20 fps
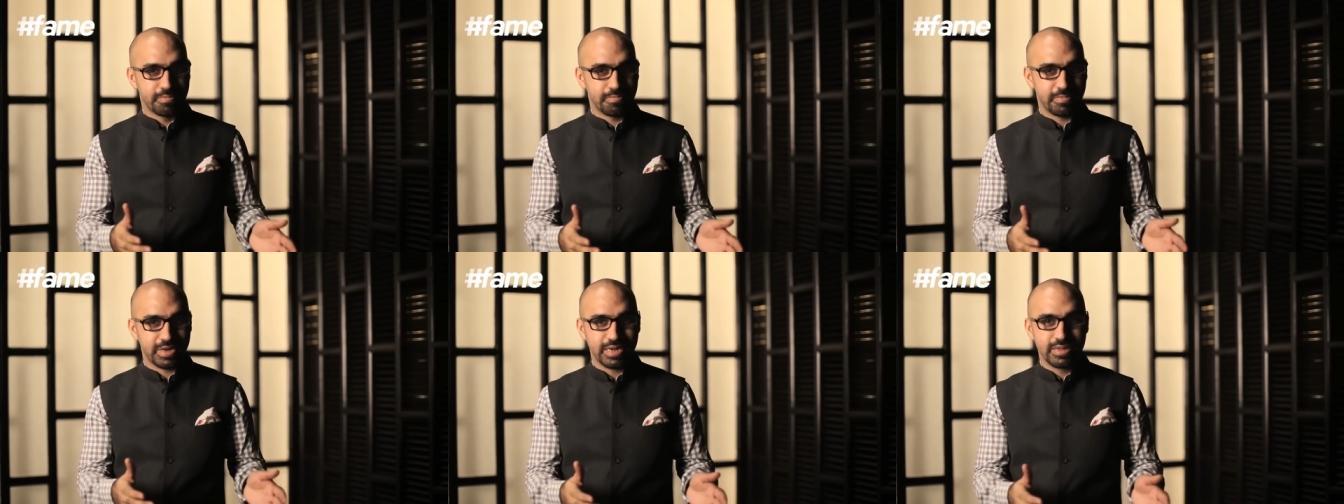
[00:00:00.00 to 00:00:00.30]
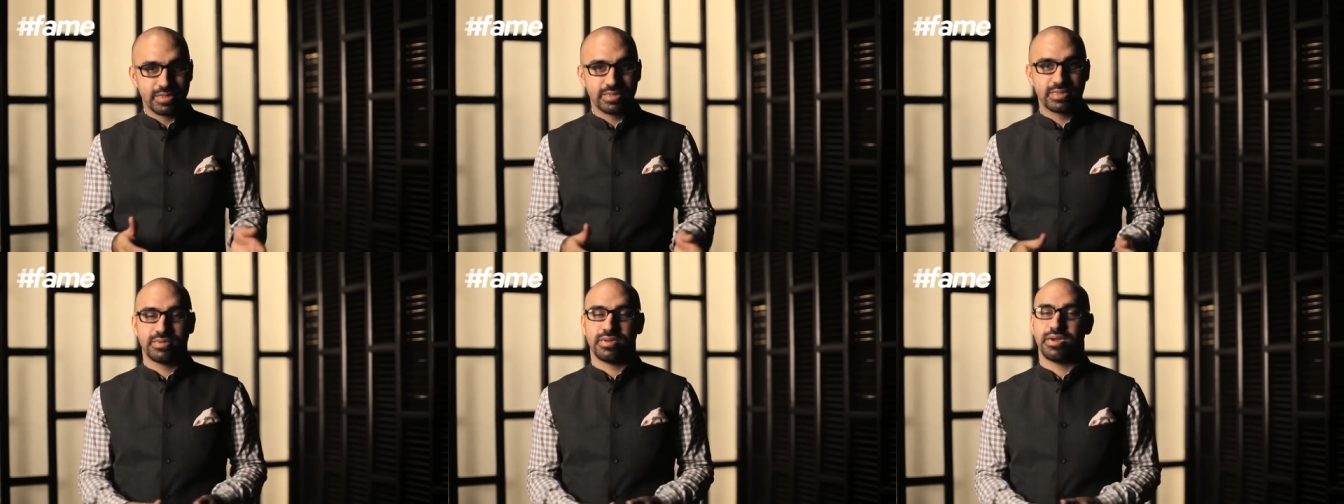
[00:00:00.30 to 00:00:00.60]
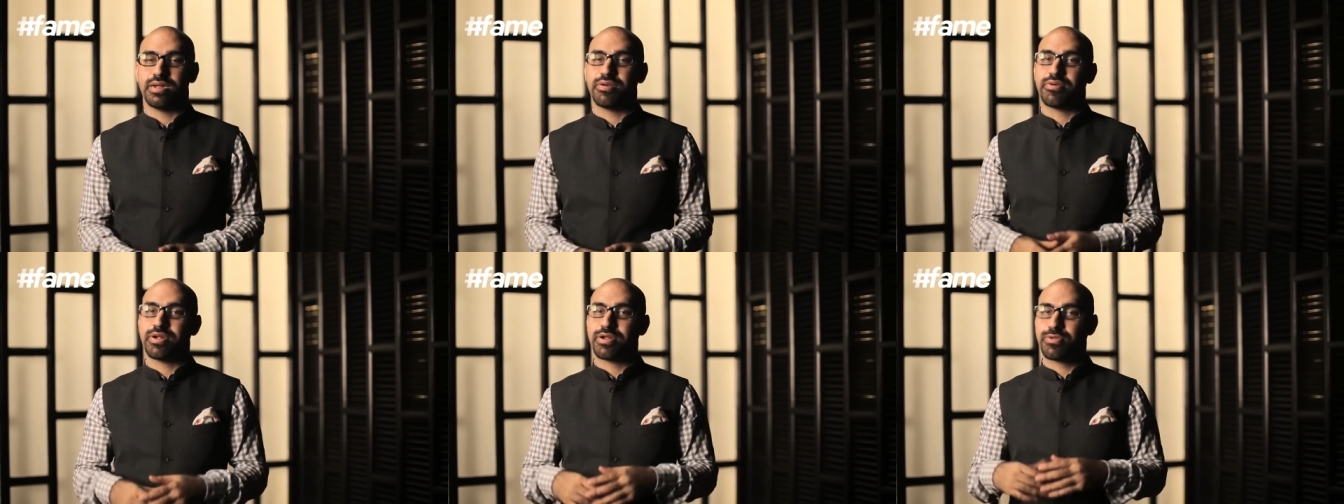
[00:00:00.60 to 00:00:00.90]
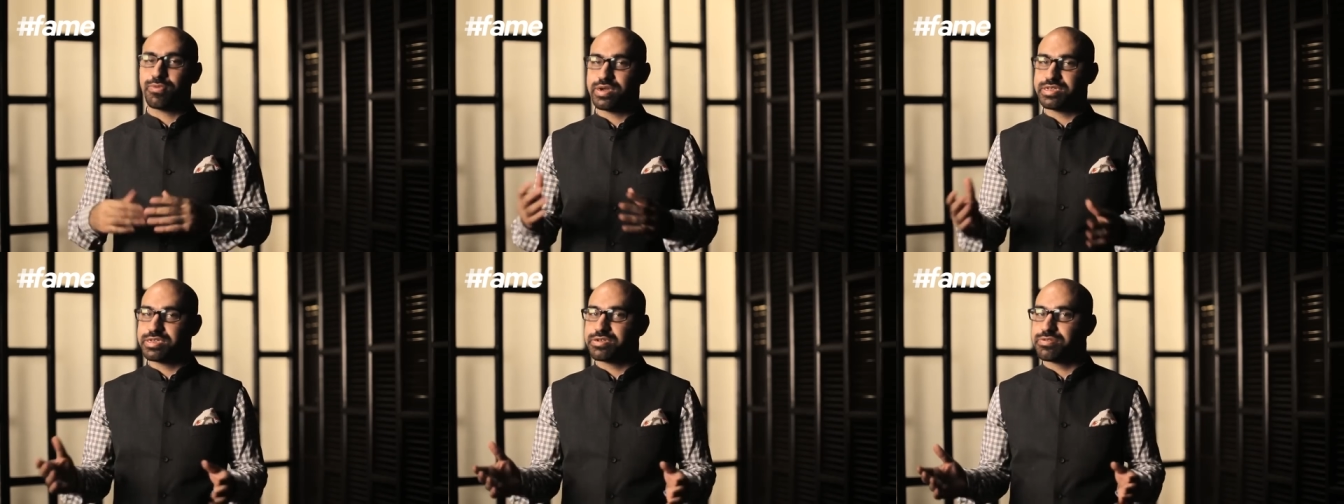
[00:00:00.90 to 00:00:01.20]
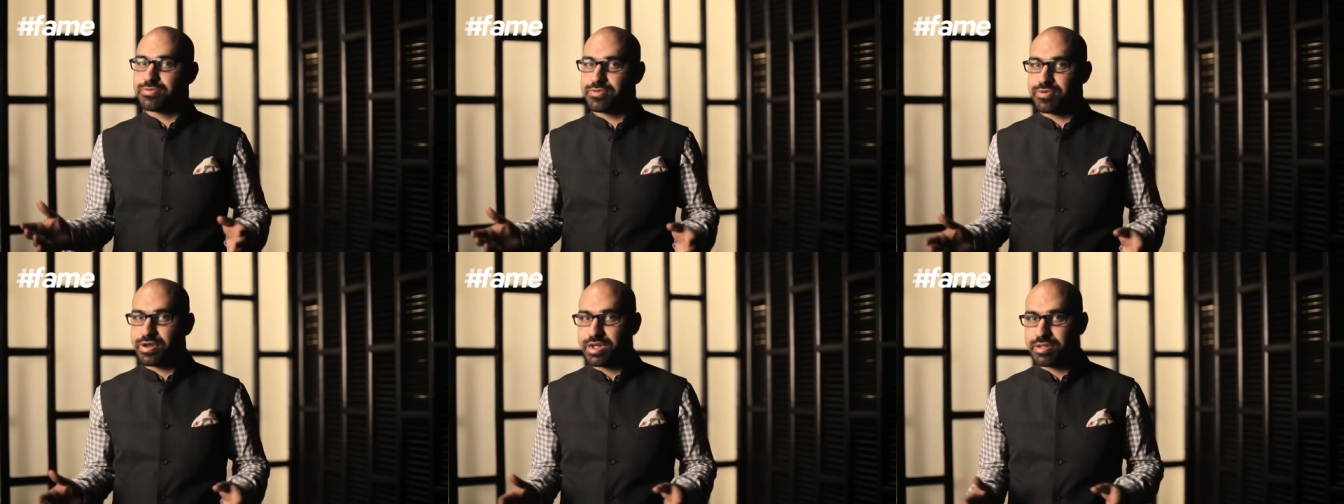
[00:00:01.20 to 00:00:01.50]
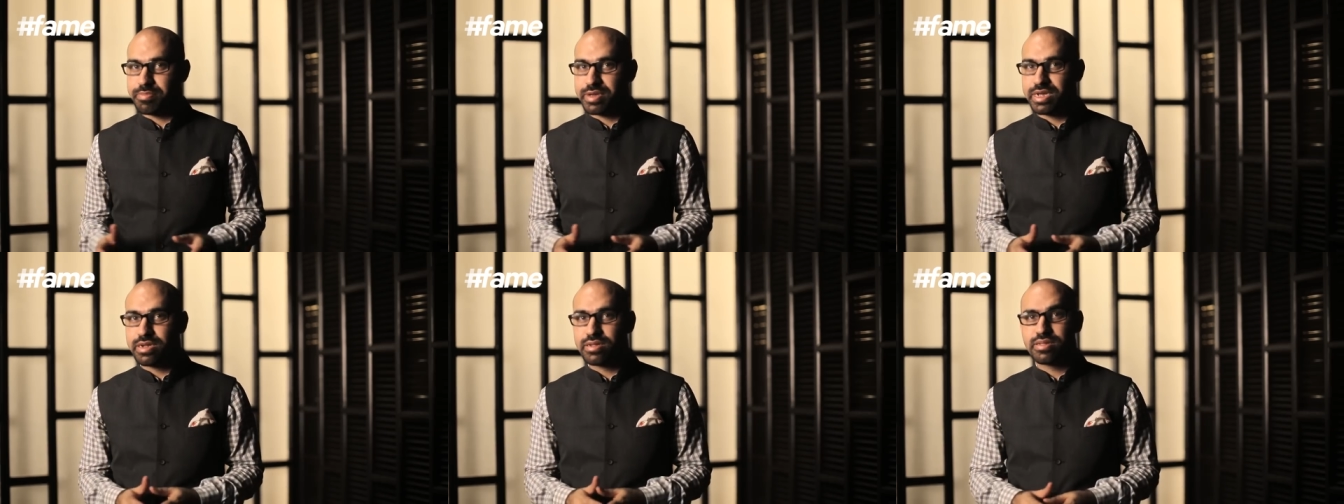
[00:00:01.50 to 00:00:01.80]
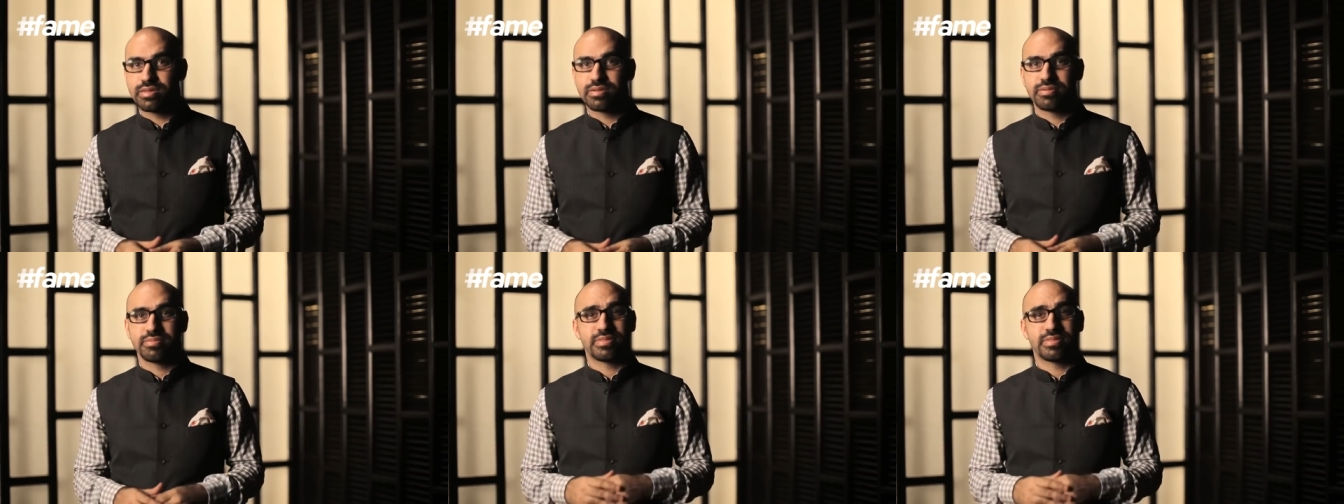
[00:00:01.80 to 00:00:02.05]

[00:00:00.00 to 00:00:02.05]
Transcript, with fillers: meat and red wines with red meat,